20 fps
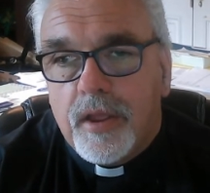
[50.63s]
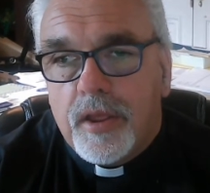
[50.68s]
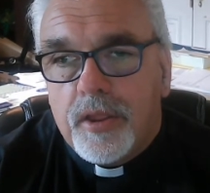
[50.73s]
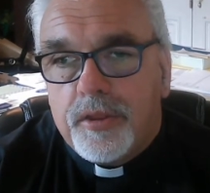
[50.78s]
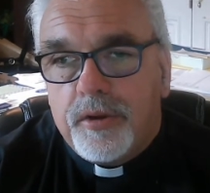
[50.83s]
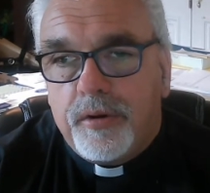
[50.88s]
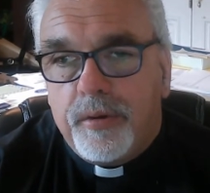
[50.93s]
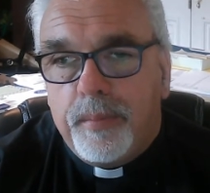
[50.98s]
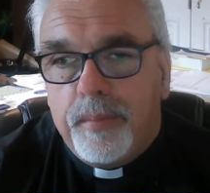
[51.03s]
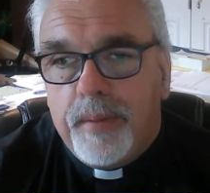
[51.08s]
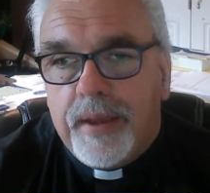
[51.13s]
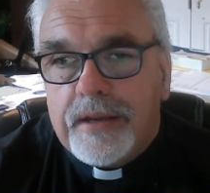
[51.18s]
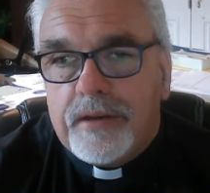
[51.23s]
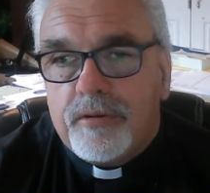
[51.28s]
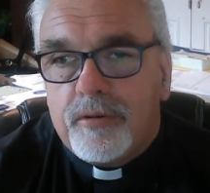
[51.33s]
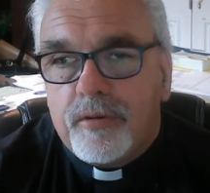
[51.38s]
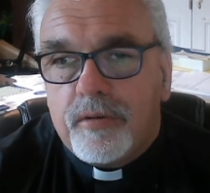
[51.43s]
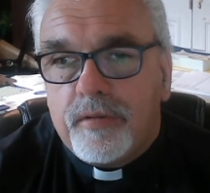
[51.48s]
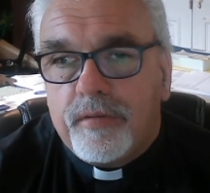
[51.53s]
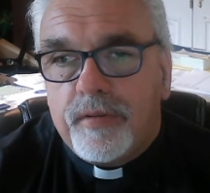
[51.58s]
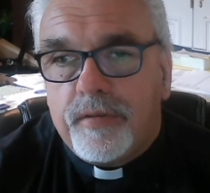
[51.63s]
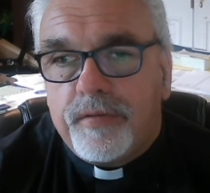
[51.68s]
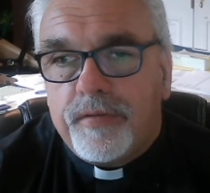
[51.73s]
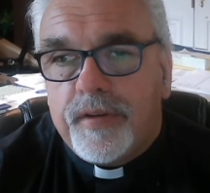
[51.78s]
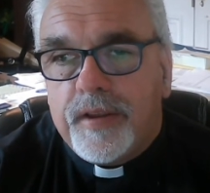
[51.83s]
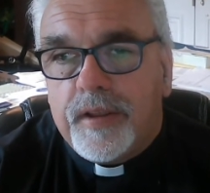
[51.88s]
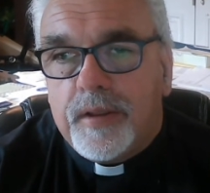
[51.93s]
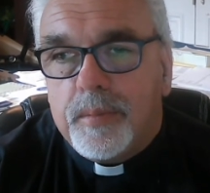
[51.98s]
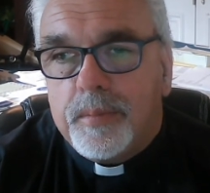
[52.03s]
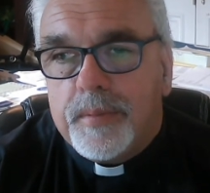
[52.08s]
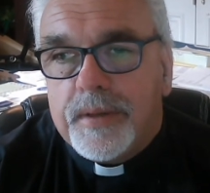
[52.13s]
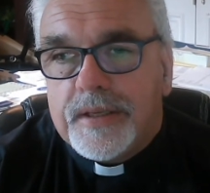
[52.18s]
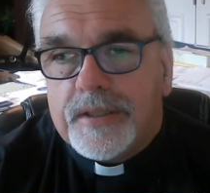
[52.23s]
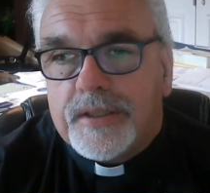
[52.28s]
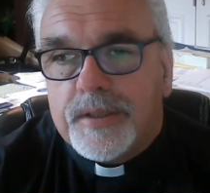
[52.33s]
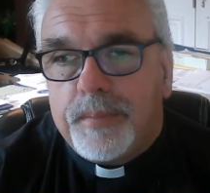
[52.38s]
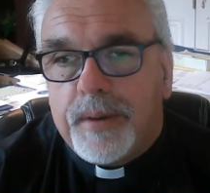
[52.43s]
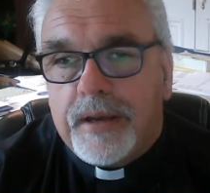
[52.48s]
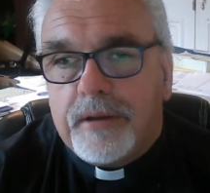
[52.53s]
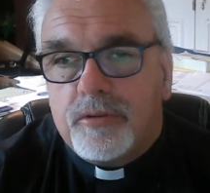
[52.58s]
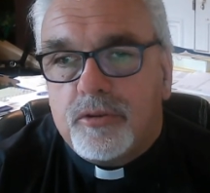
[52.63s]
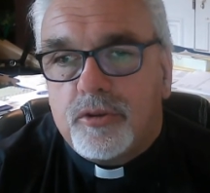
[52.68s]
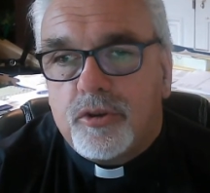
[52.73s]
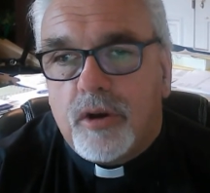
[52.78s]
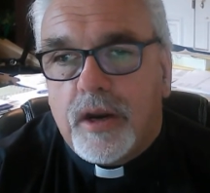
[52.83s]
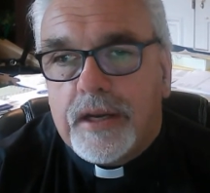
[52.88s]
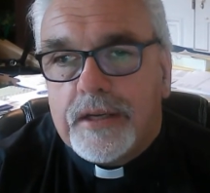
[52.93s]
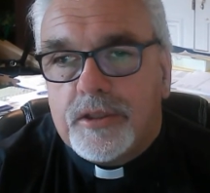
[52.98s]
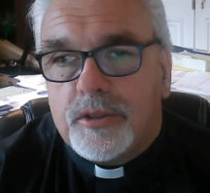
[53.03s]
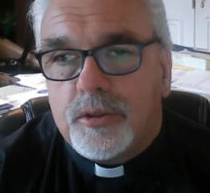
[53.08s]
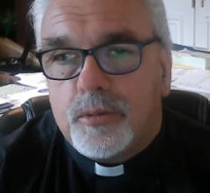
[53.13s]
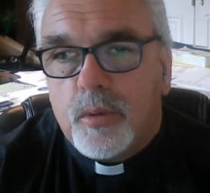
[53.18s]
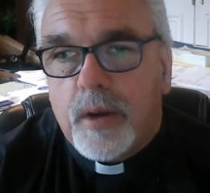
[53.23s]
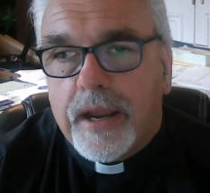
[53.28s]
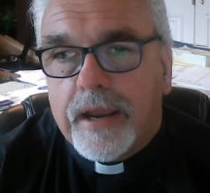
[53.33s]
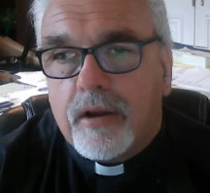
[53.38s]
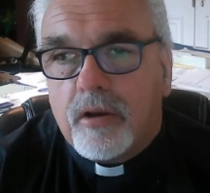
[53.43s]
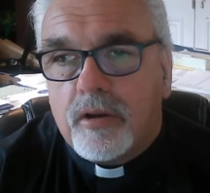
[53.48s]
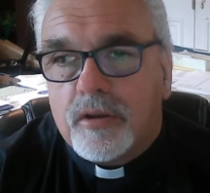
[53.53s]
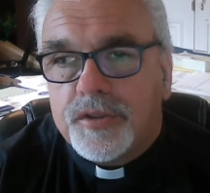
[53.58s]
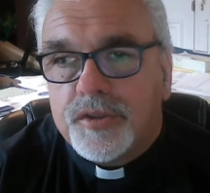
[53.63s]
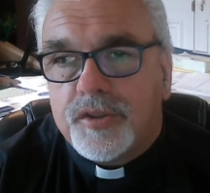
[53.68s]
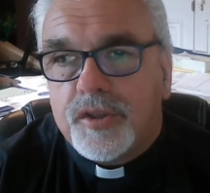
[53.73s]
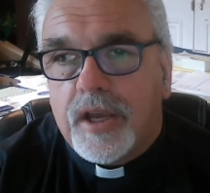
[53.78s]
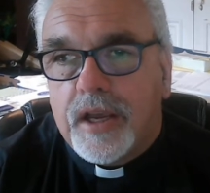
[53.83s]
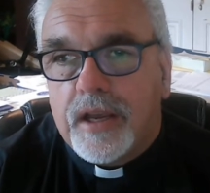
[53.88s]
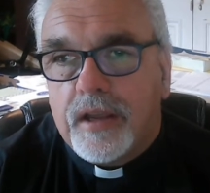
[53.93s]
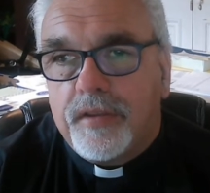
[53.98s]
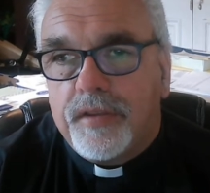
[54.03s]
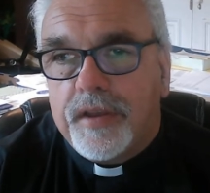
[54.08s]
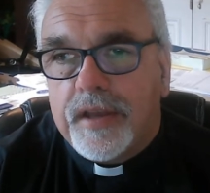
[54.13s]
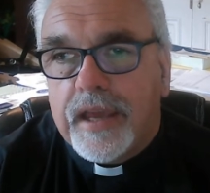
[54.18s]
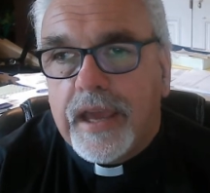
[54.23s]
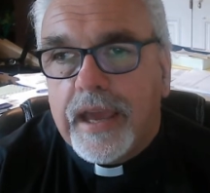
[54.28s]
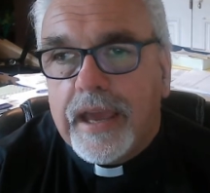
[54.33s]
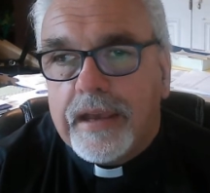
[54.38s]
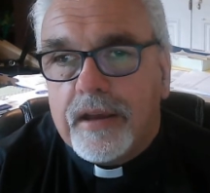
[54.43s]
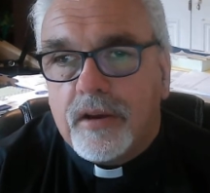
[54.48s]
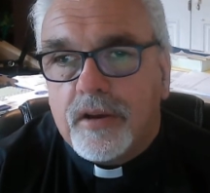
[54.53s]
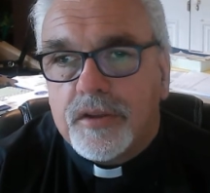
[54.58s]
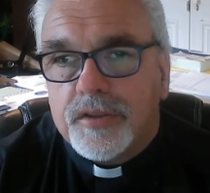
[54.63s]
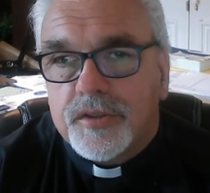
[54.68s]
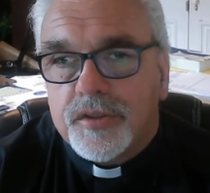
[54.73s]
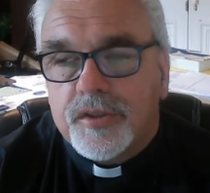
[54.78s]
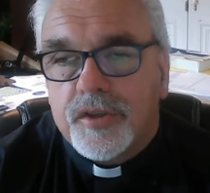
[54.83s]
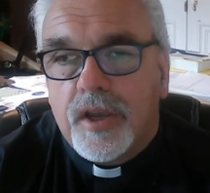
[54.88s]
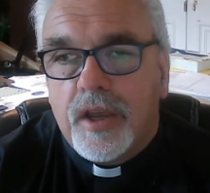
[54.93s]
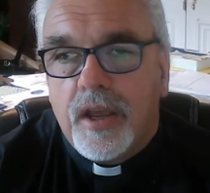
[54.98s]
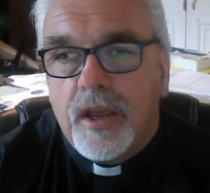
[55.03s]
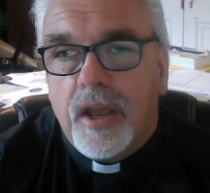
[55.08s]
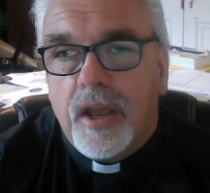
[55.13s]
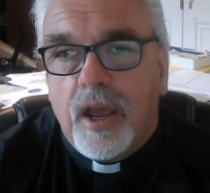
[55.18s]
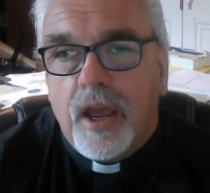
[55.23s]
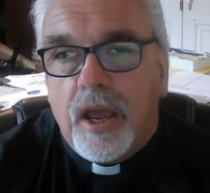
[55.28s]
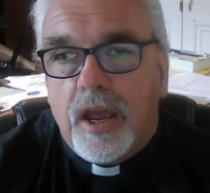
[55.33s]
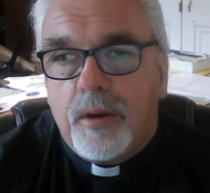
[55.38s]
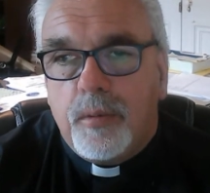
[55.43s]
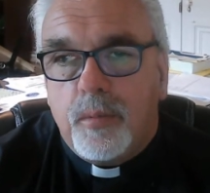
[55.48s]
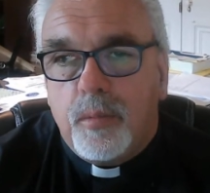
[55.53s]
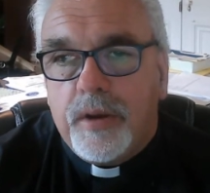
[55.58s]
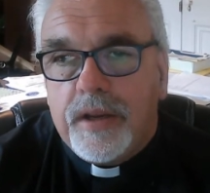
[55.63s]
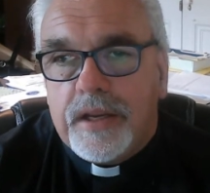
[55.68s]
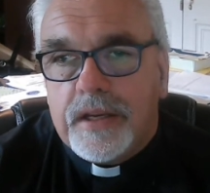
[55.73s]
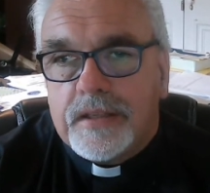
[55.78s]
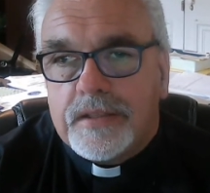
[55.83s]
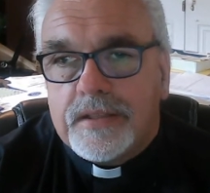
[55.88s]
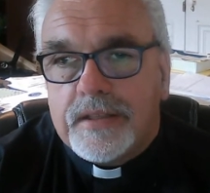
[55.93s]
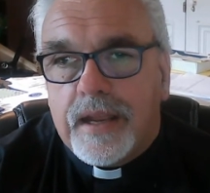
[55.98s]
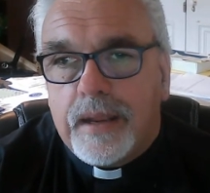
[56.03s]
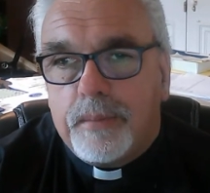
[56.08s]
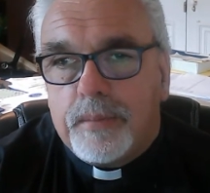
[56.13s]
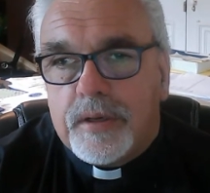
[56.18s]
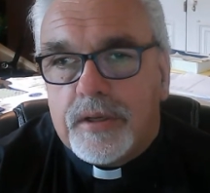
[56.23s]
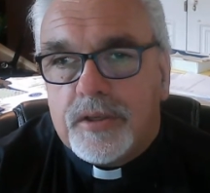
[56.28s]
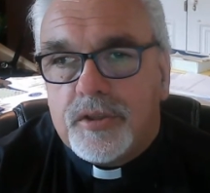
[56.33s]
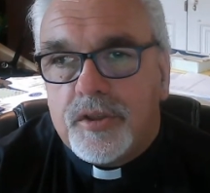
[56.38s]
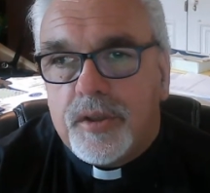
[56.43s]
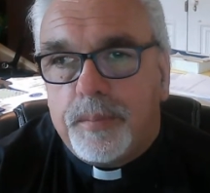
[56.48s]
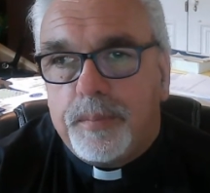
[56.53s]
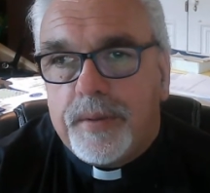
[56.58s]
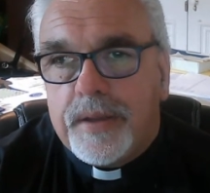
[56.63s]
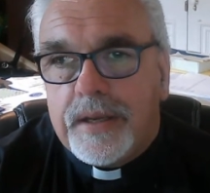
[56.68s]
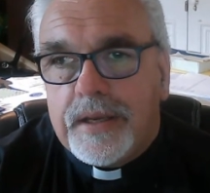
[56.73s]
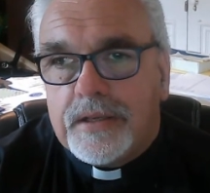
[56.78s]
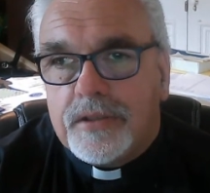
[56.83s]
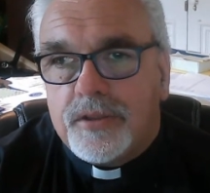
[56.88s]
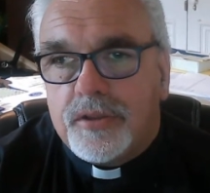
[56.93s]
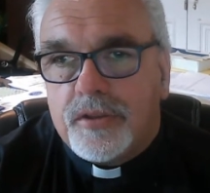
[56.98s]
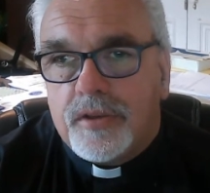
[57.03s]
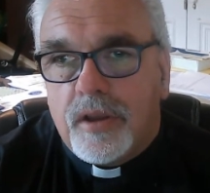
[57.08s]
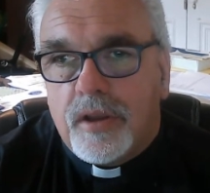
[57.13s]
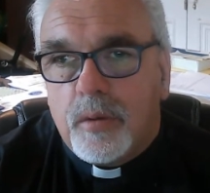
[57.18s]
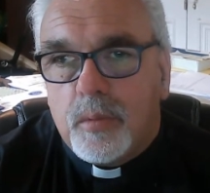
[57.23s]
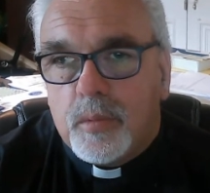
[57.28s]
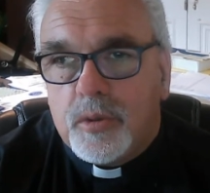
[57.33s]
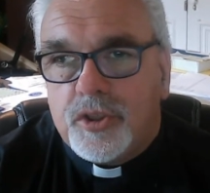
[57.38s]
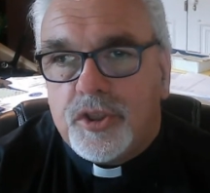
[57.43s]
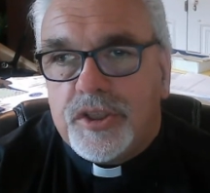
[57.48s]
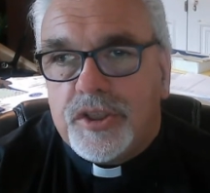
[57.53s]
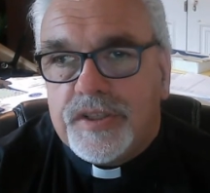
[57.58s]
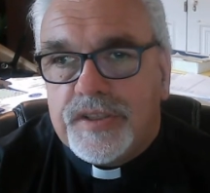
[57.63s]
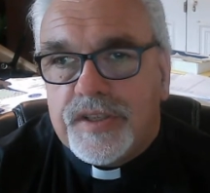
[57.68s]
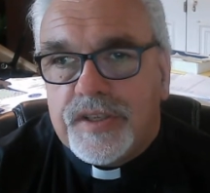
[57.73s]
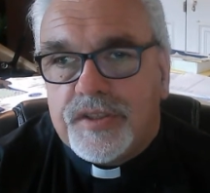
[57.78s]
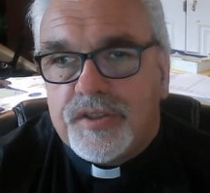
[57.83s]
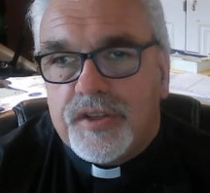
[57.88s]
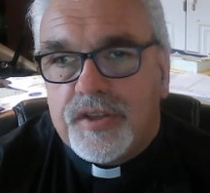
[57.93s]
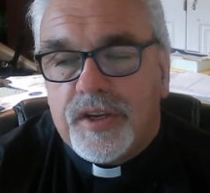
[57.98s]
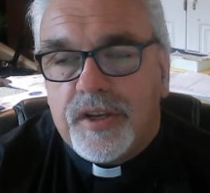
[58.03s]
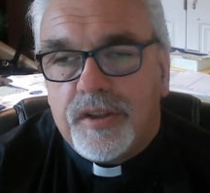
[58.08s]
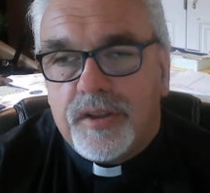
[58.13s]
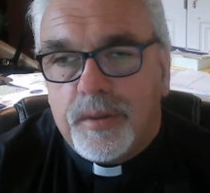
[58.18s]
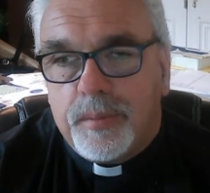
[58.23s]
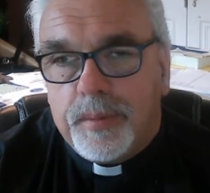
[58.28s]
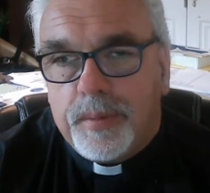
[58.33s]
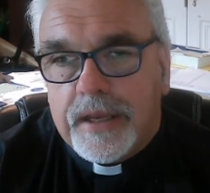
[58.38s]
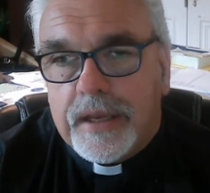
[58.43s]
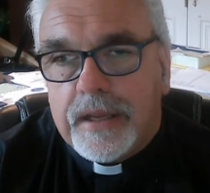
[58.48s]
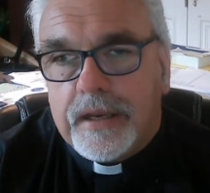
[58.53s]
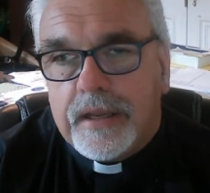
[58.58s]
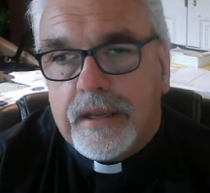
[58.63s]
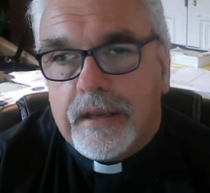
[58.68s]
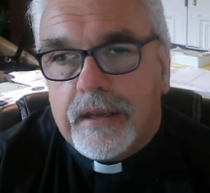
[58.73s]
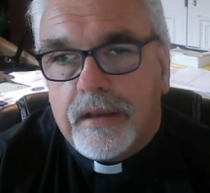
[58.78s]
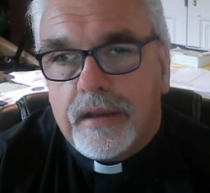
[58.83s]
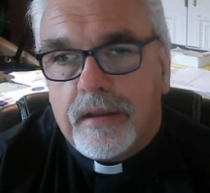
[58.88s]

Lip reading: The remainder of the film is about trying to reconcile the chaos and re-establish the peace which existed at the beginning.